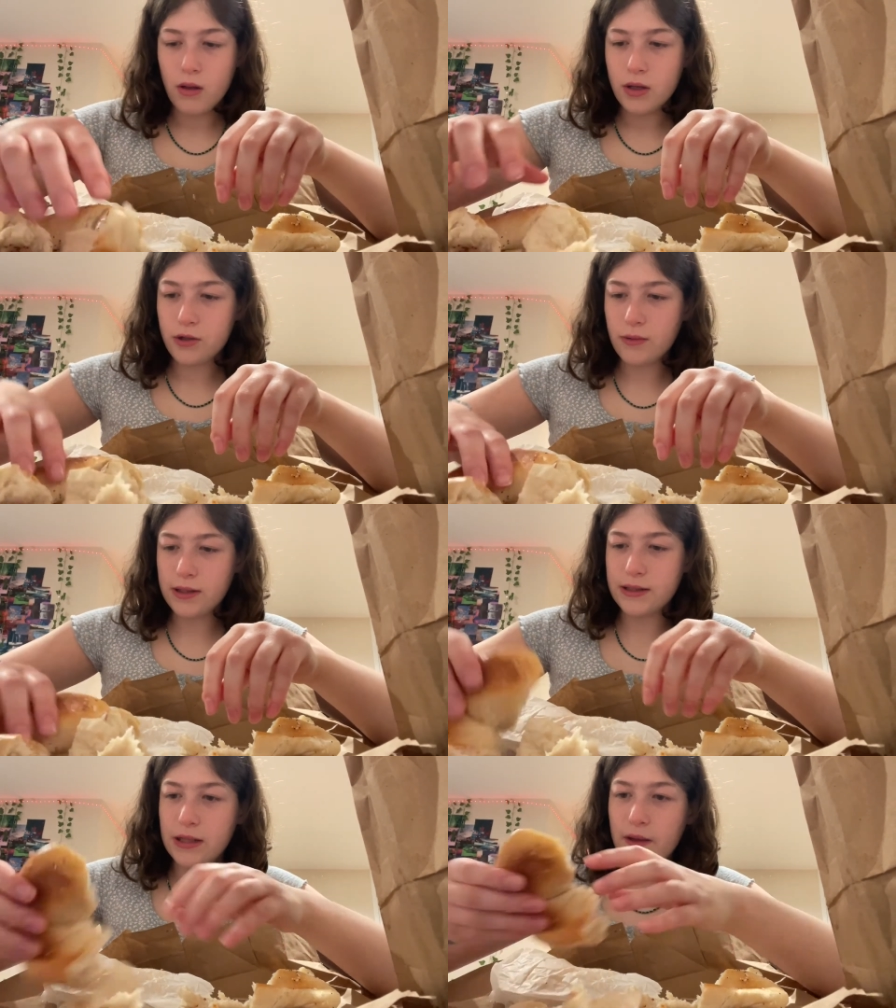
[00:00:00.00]
Just want
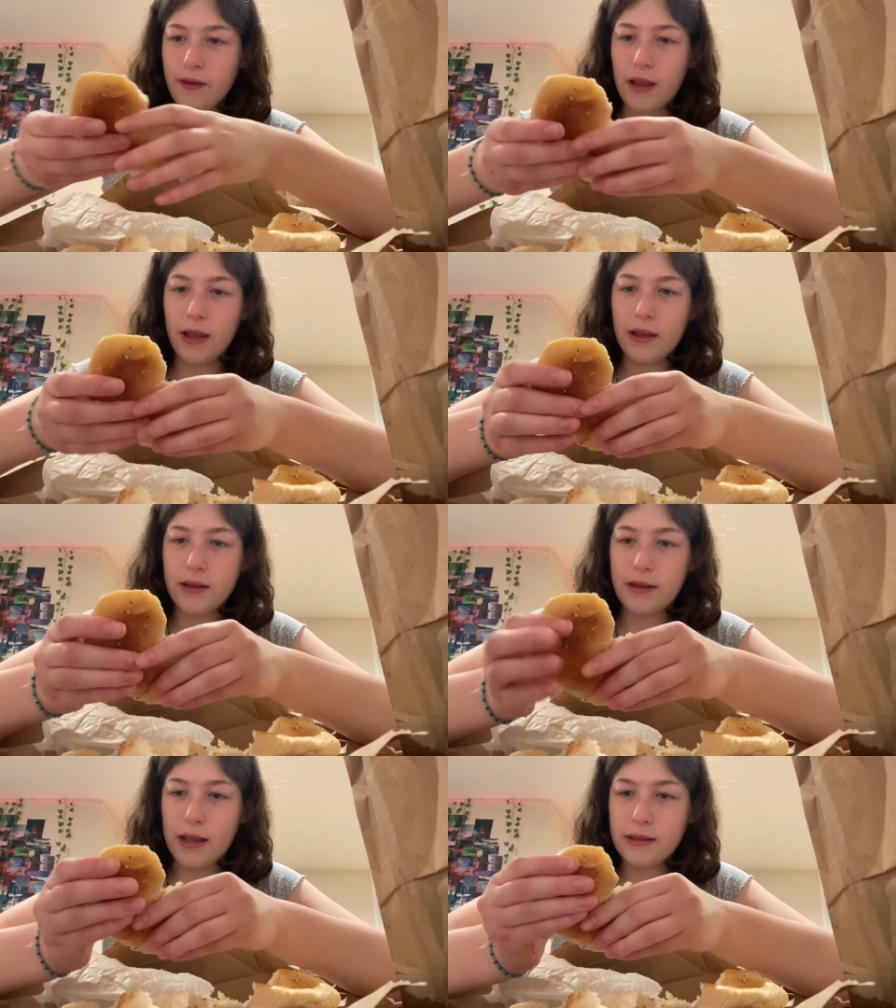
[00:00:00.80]
to see if it like
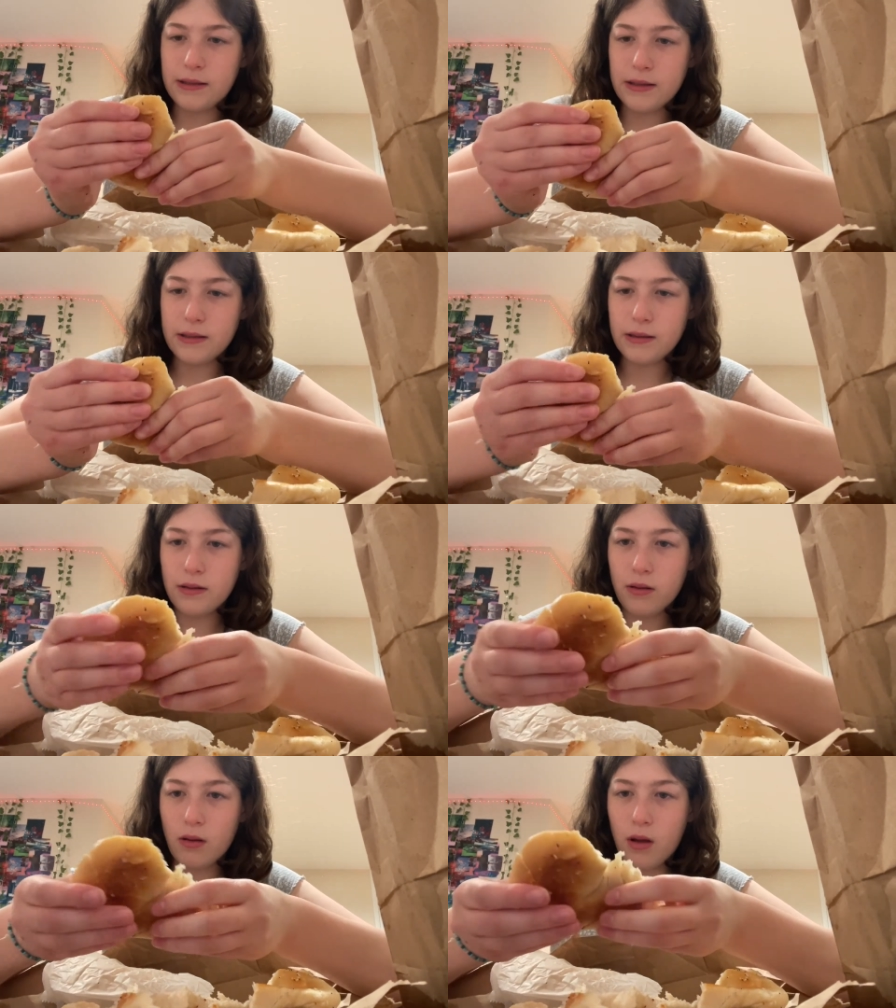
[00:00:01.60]
condenses
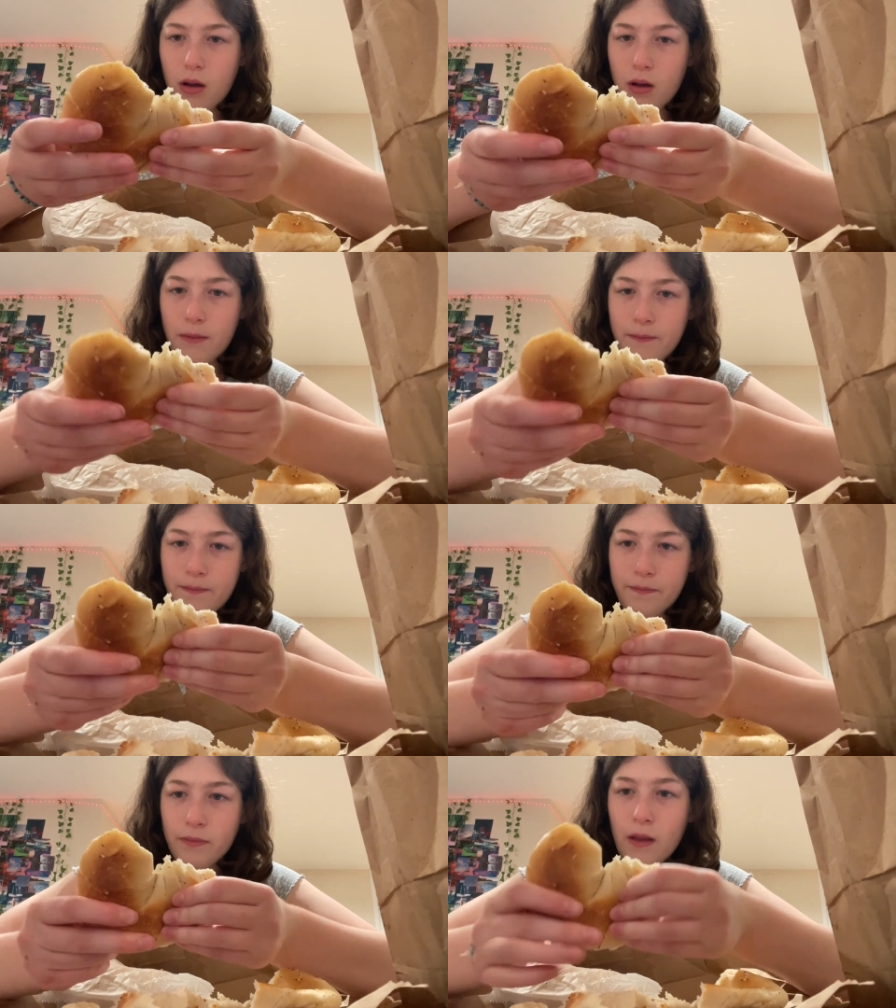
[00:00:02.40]
a lot.
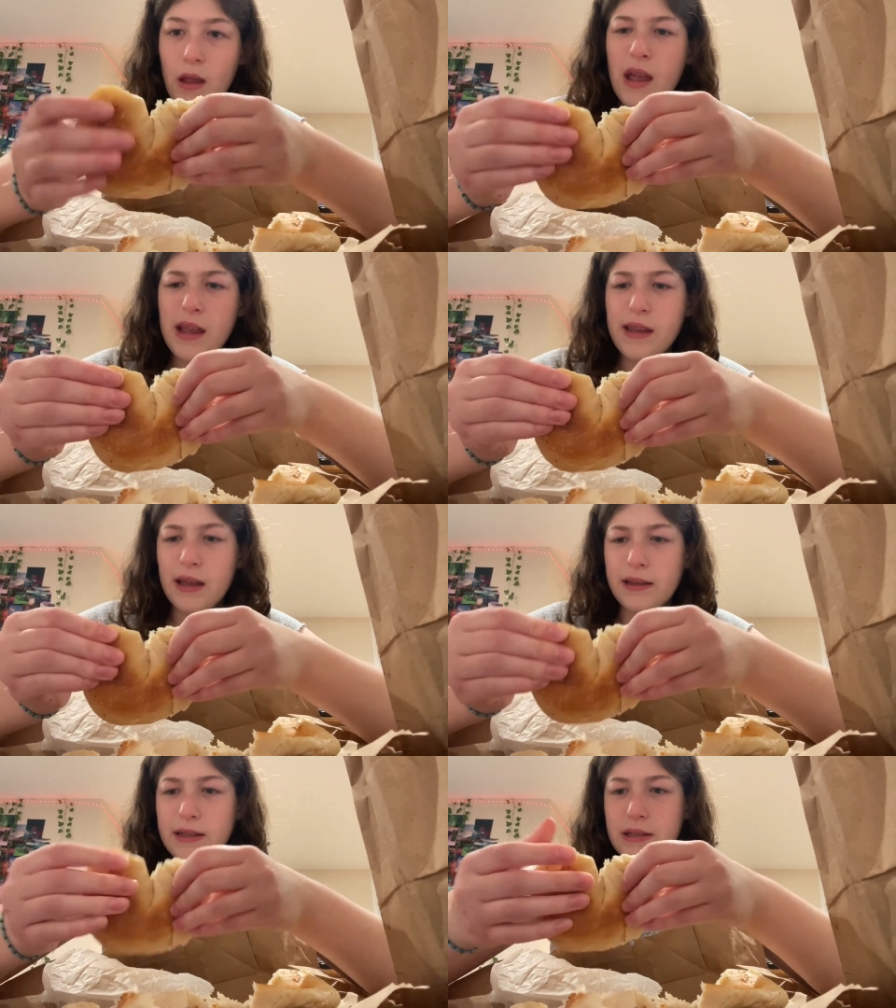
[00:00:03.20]

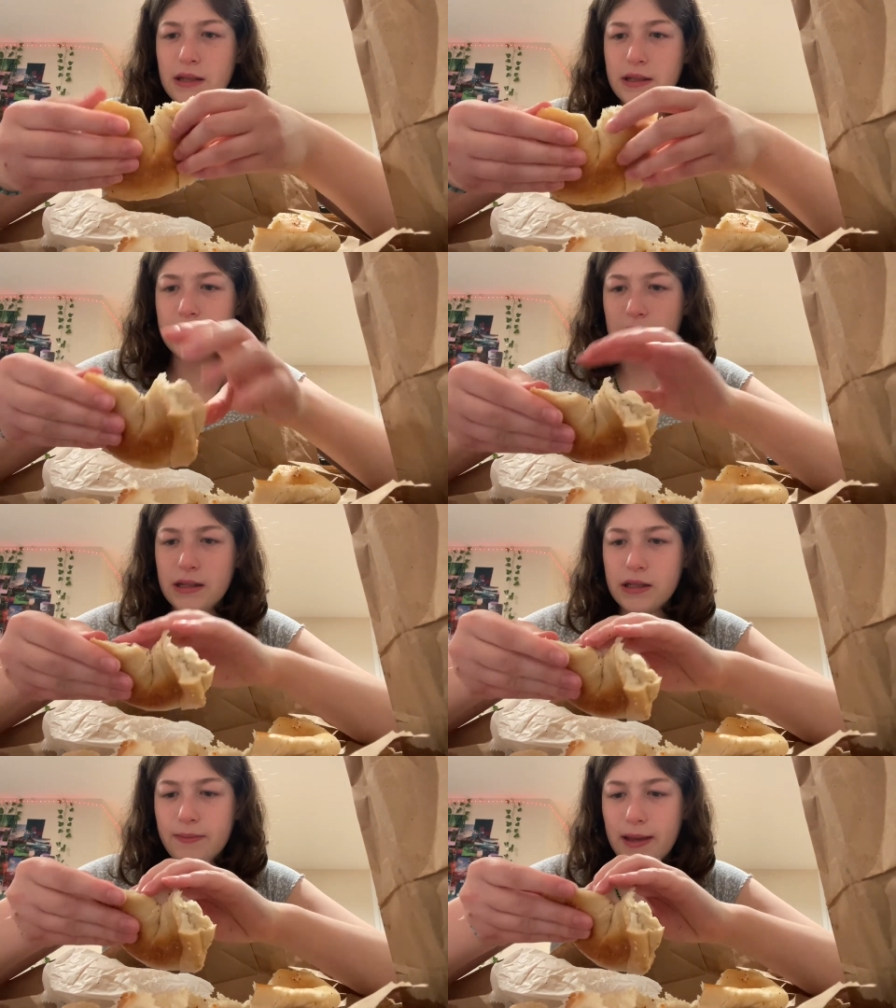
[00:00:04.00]
Yeah, this does
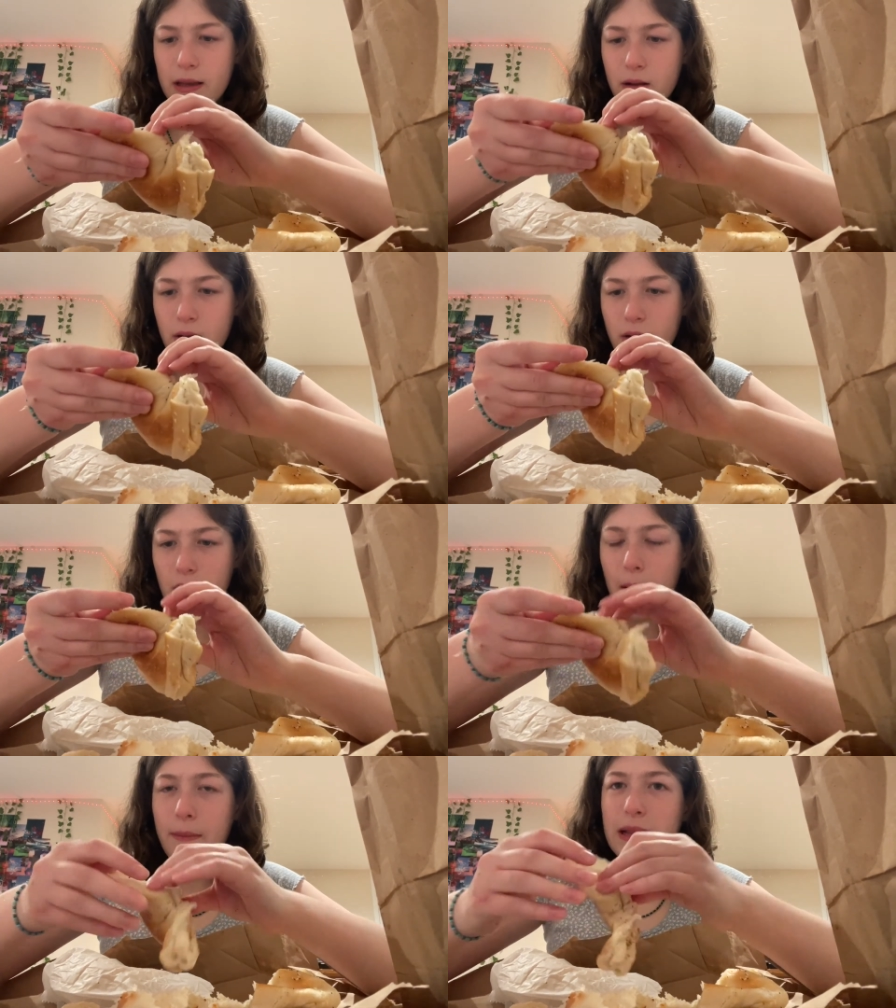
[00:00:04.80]
condense a bit.
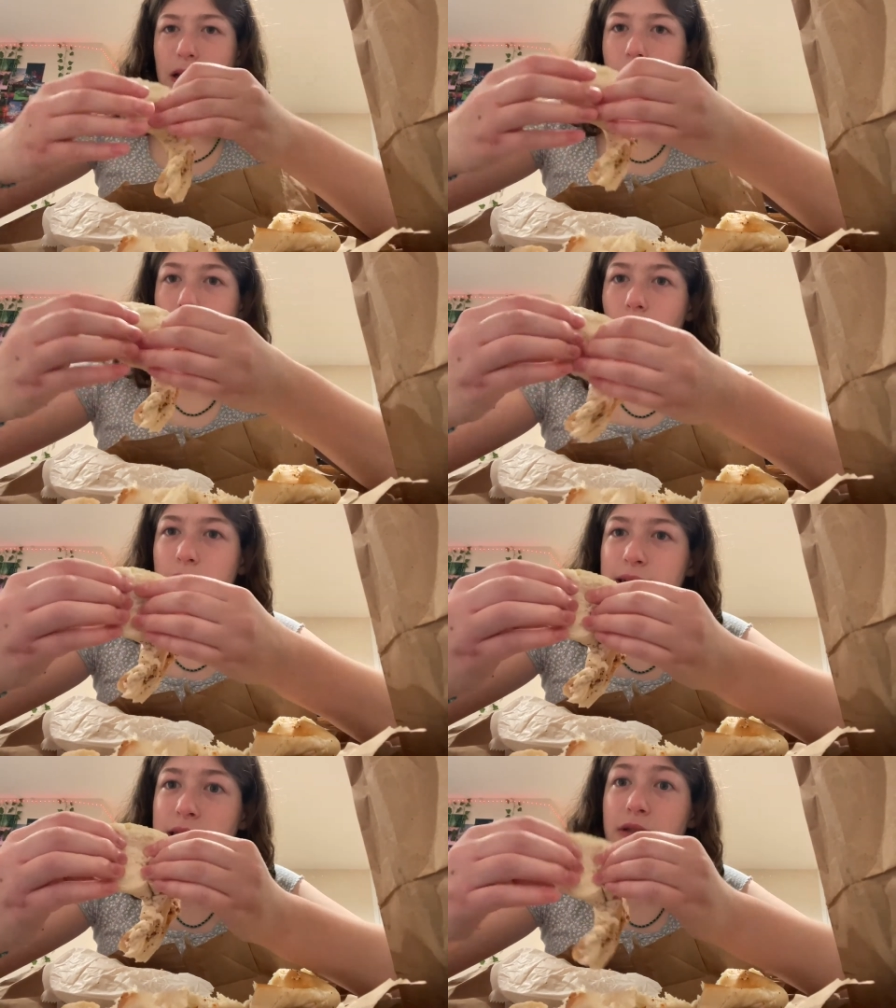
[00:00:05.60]
But
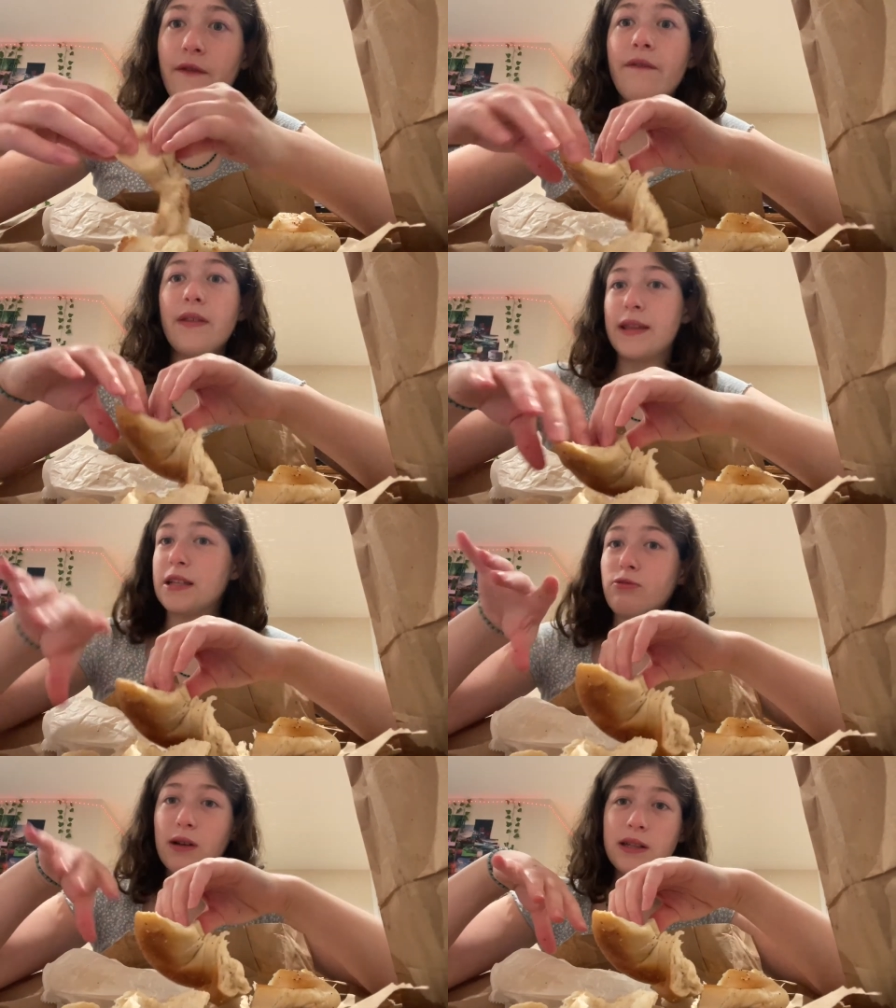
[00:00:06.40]

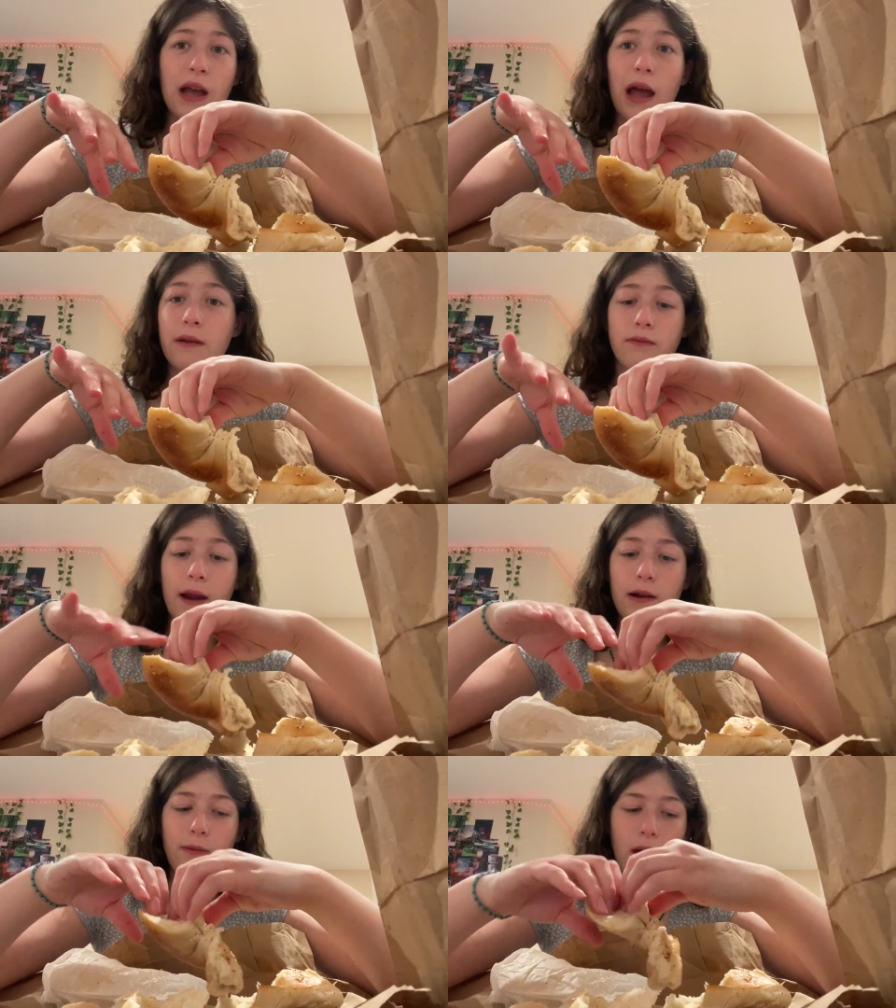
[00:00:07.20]
this one, I
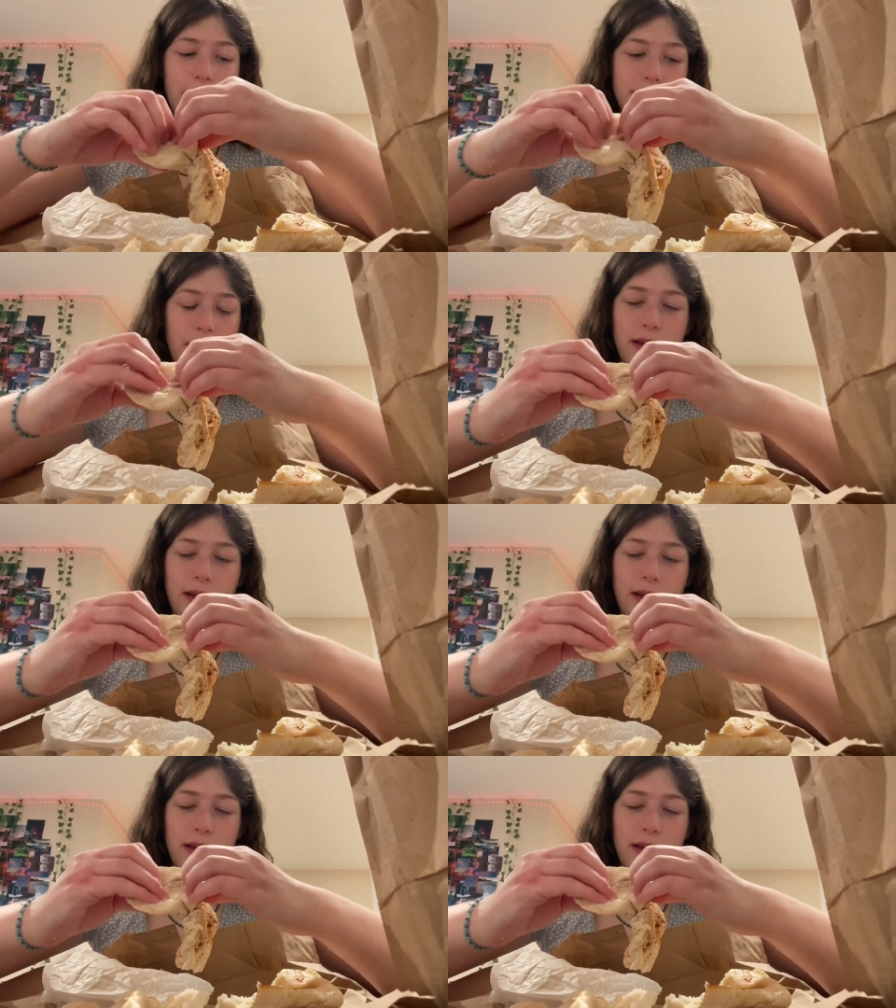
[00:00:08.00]
right away I can tell.